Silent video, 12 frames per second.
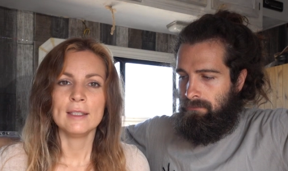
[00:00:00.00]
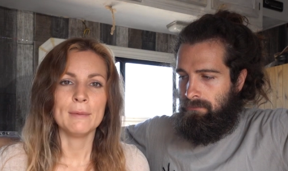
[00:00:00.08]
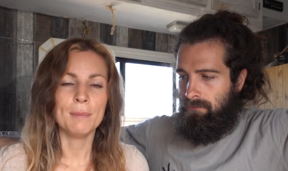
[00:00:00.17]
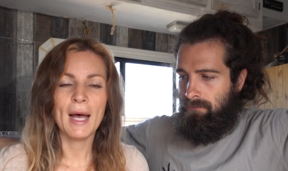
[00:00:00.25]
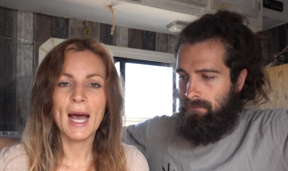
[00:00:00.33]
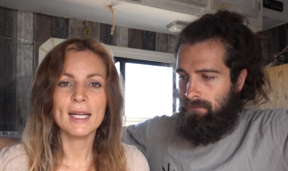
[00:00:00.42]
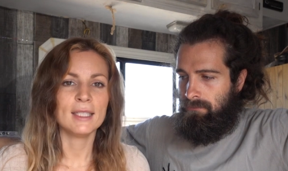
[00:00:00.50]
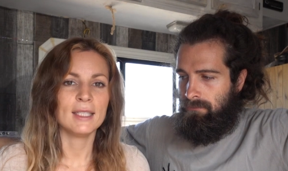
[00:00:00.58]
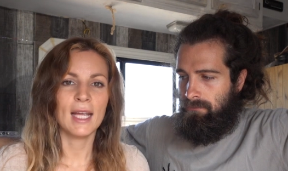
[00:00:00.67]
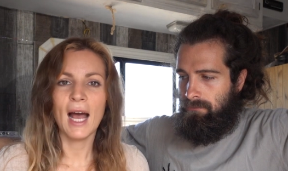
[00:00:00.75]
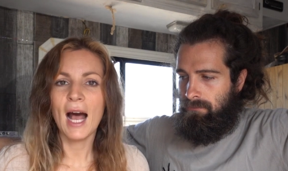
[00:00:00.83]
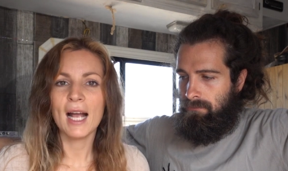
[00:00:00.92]
Speaker 1: the bad,
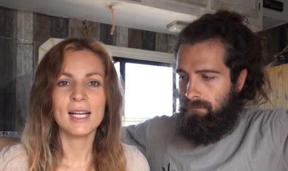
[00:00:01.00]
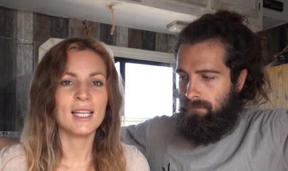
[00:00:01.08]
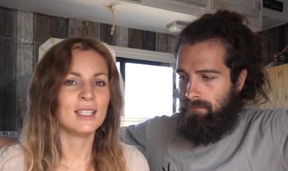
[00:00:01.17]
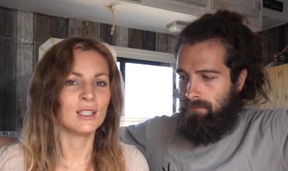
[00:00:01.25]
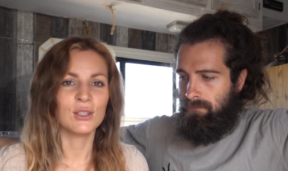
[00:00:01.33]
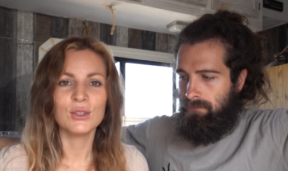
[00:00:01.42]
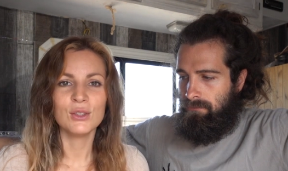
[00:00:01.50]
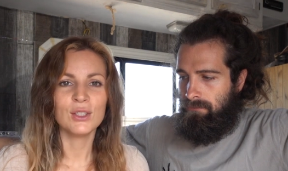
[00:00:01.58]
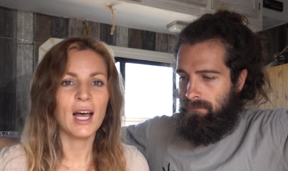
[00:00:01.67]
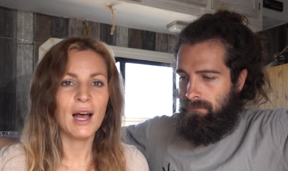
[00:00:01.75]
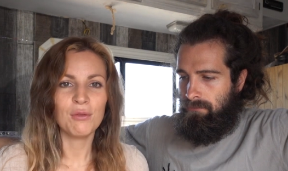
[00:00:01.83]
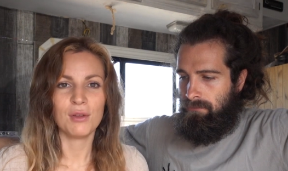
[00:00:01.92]
the ugly, the good,
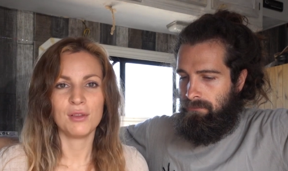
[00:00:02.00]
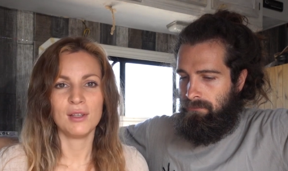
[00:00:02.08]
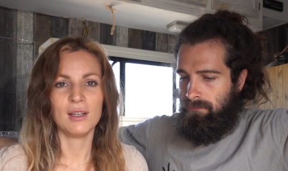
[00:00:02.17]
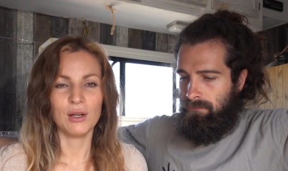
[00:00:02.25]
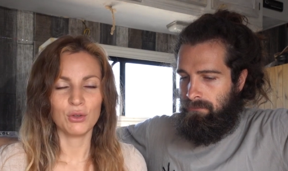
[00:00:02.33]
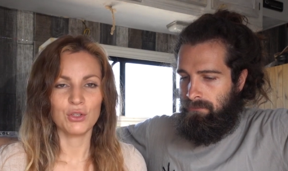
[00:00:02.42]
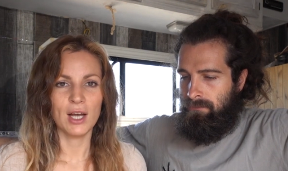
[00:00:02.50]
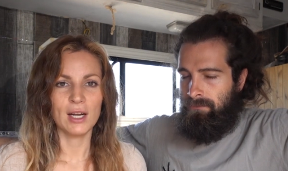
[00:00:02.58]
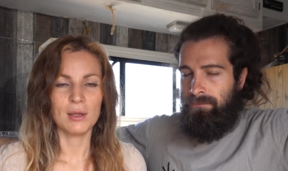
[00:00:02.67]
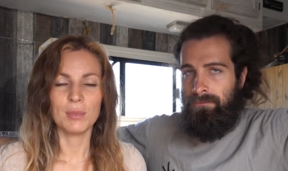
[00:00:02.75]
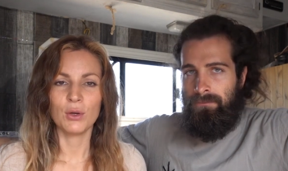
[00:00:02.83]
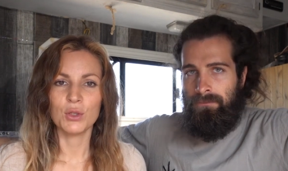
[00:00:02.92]
everything in our
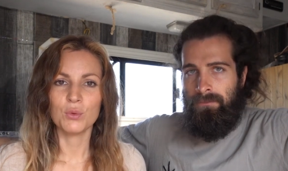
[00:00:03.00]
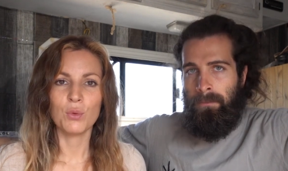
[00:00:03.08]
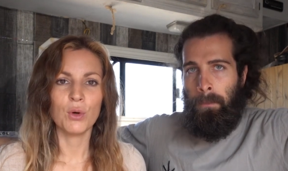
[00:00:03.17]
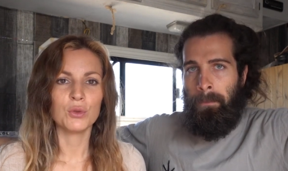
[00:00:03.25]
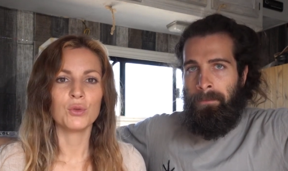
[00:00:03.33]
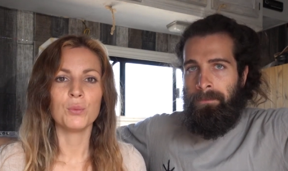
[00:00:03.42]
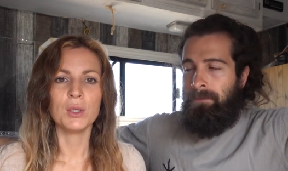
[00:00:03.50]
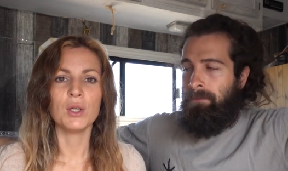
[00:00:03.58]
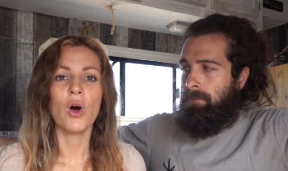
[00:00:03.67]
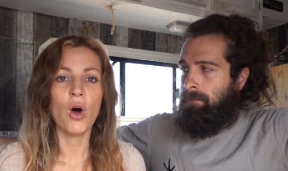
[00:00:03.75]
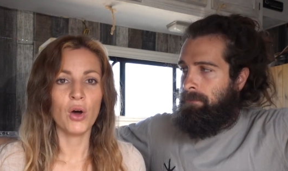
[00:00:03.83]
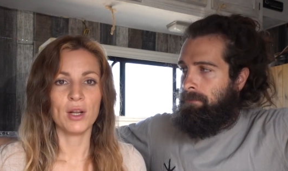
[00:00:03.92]
channel because we want to be
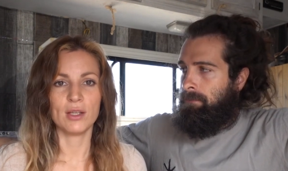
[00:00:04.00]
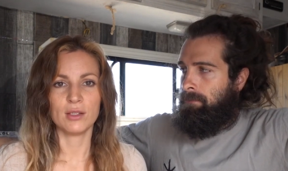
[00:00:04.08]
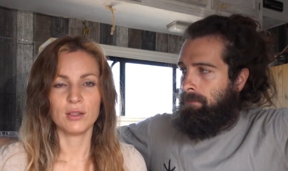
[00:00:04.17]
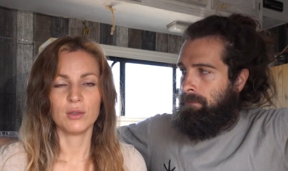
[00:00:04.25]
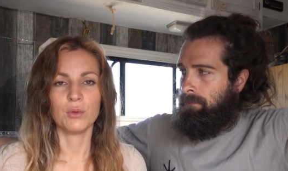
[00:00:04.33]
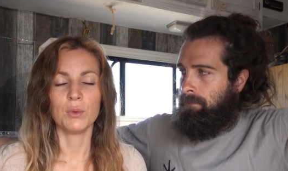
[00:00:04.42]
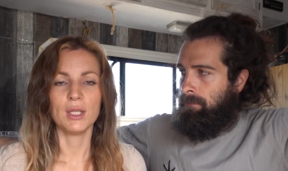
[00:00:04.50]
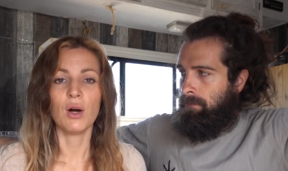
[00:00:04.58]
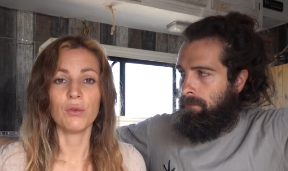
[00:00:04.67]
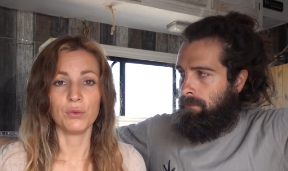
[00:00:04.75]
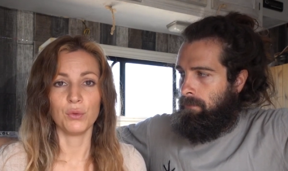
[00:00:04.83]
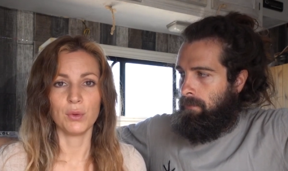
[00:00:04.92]
honest with
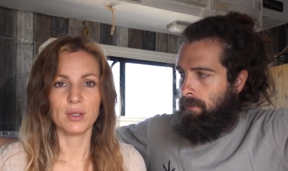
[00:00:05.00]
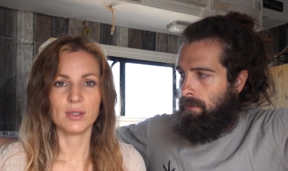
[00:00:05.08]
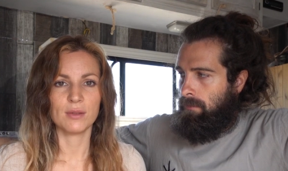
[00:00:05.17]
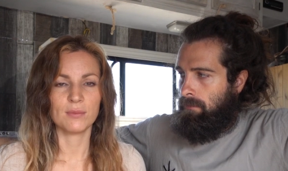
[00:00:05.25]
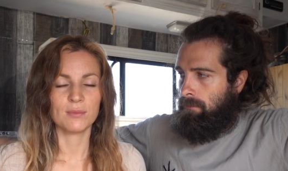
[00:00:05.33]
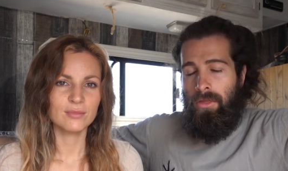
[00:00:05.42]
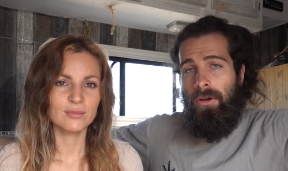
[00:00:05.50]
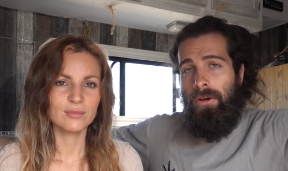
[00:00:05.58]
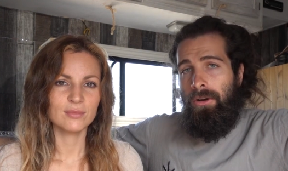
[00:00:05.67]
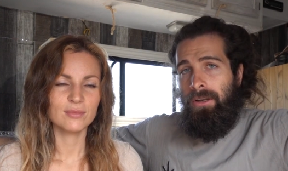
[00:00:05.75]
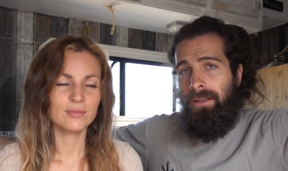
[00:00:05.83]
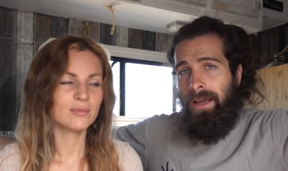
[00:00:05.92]
our viewers.
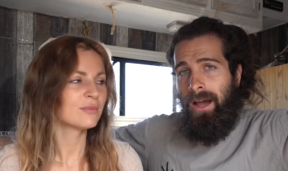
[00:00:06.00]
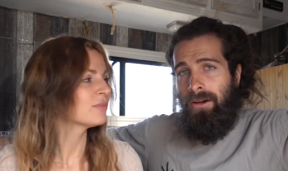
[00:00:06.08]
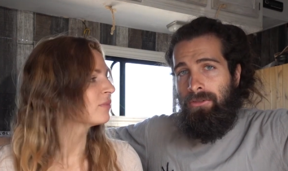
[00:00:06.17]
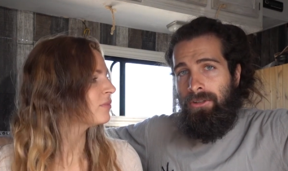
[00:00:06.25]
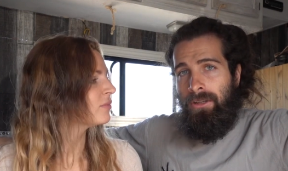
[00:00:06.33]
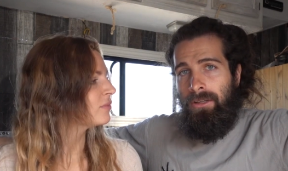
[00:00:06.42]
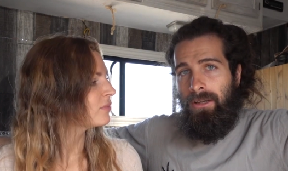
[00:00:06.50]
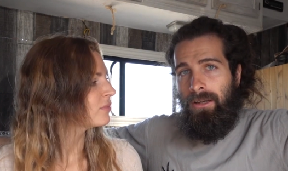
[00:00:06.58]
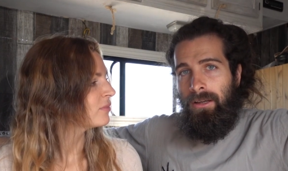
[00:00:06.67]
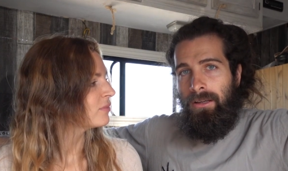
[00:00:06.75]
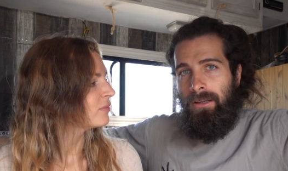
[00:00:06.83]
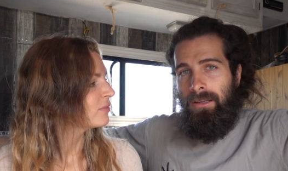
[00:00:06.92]
Speaker 2: 30,000
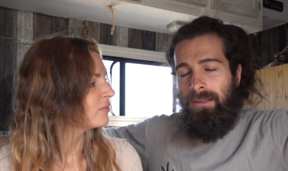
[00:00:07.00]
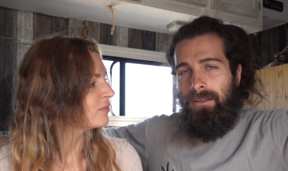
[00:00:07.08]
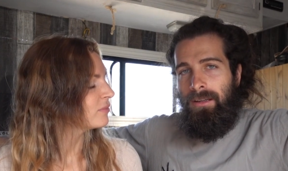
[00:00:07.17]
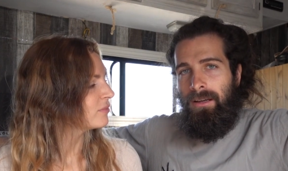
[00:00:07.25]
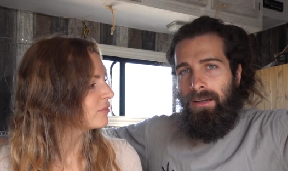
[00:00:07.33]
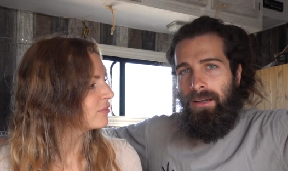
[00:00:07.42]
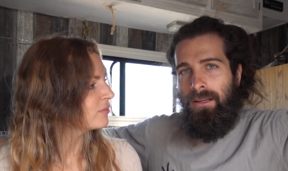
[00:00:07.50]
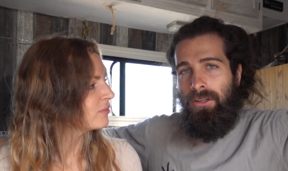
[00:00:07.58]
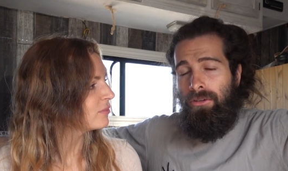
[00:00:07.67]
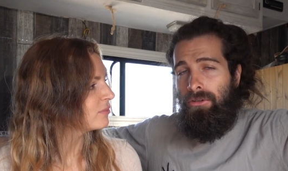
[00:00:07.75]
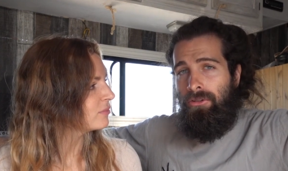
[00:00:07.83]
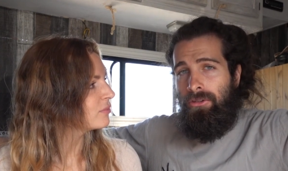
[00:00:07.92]
uh, is a
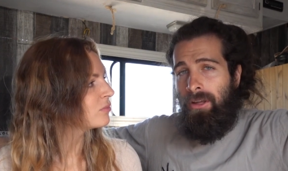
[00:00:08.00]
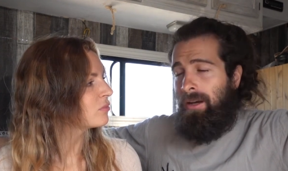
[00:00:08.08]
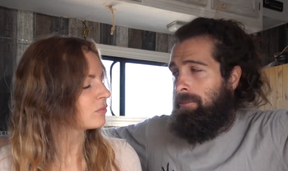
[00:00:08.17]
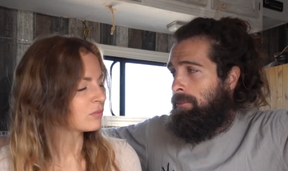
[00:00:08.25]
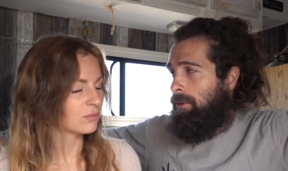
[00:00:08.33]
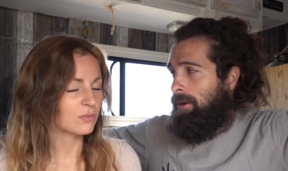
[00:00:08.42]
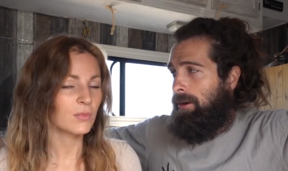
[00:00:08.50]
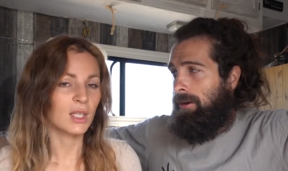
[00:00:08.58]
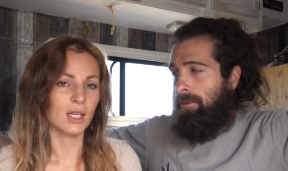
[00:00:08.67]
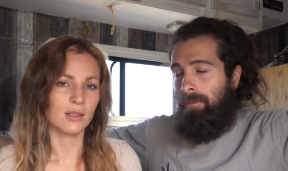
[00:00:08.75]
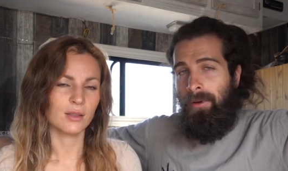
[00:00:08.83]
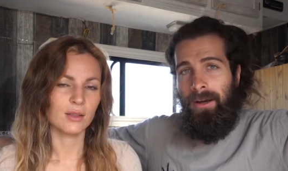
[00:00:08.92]
huge number,
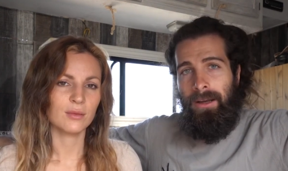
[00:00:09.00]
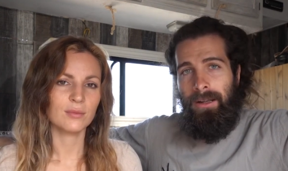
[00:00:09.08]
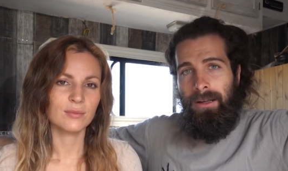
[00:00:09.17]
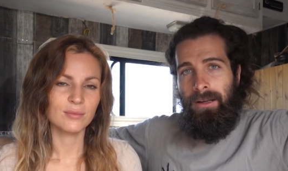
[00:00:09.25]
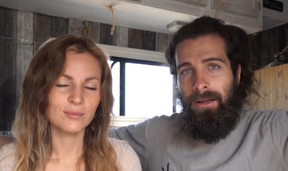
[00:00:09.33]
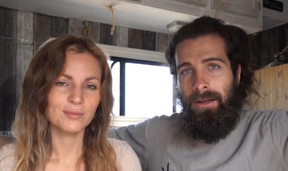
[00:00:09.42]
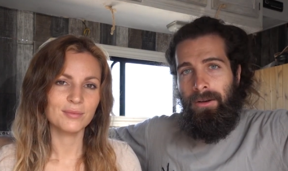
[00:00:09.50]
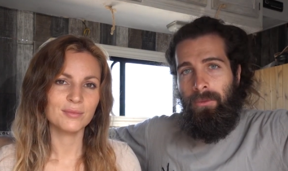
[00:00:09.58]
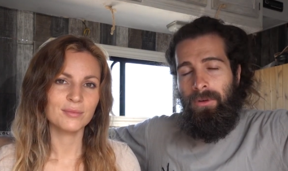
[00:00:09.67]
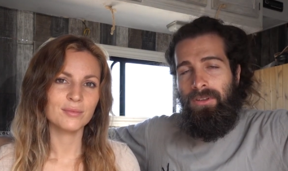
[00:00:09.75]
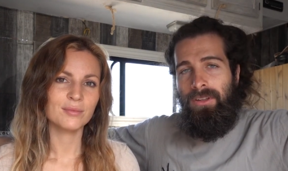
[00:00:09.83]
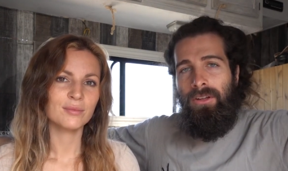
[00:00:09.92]
yeah. but uh,
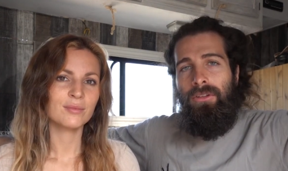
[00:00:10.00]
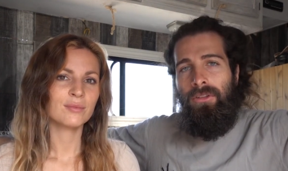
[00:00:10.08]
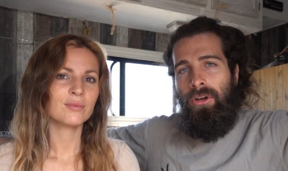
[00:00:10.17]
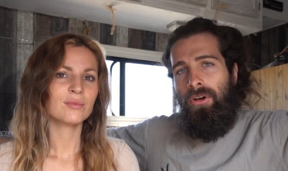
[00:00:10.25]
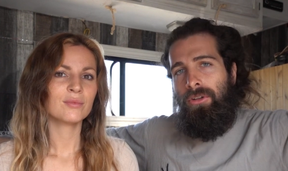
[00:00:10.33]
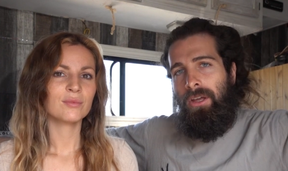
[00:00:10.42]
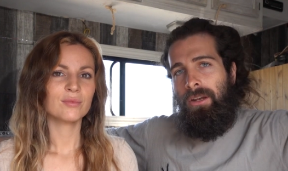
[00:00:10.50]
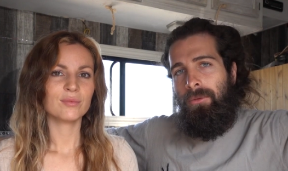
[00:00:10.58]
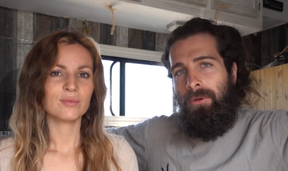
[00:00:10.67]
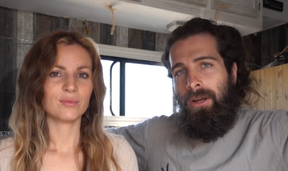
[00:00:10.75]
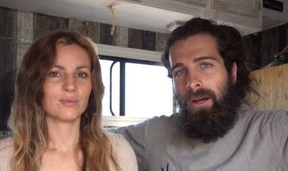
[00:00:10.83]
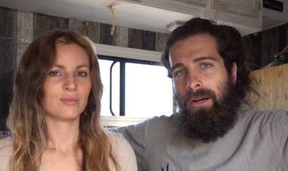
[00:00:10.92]
we still know that
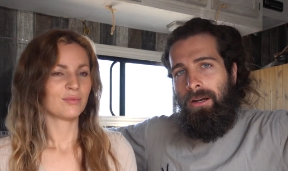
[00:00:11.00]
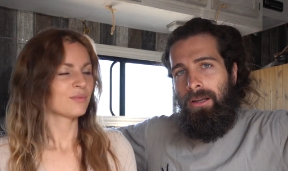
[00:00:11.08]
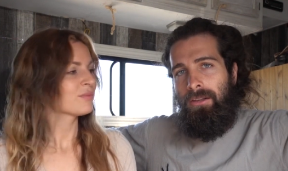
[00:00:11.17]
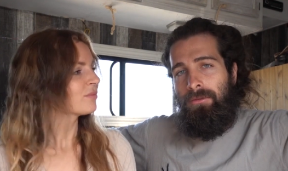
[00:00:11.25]
we are a